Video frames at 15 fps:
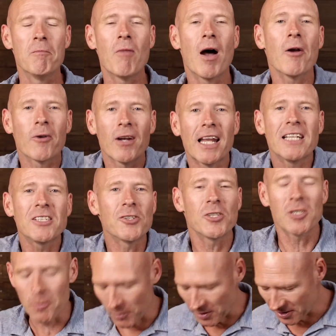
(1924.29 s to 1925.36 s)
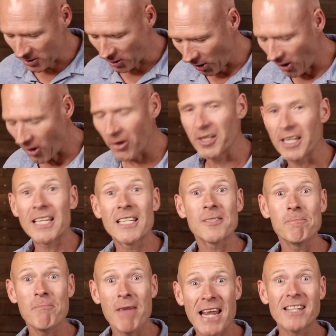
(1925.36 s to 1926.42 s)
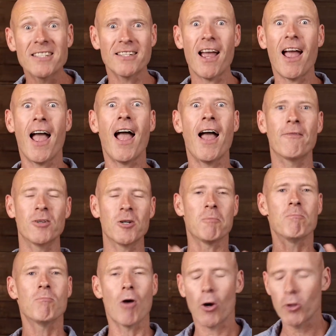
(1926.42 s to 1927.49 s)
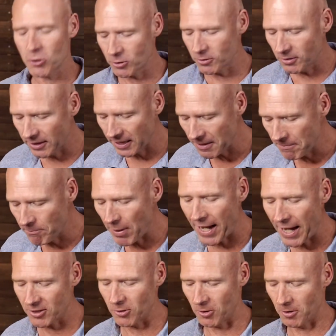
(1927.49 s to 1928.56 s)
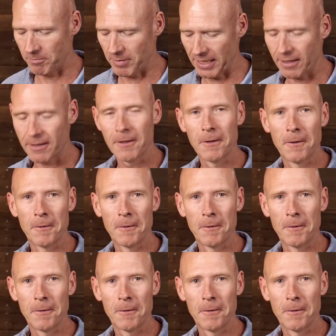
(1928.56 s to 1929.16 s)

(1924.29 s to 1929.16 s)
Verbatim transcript: My relationship with God is meant to have an emotional impact on me.